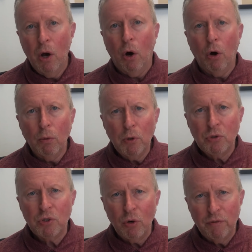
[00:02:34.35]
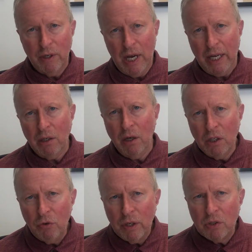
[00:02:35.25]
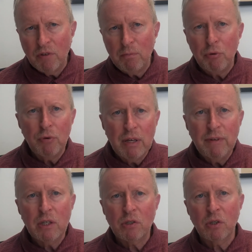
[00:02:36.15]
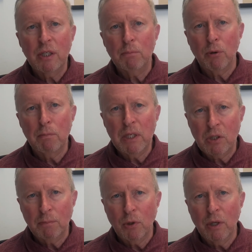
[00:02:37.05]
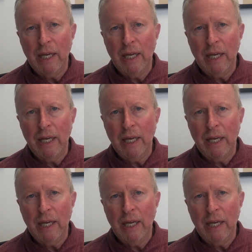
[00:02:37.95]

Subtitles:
Almost overnight, hundreds of previously permissible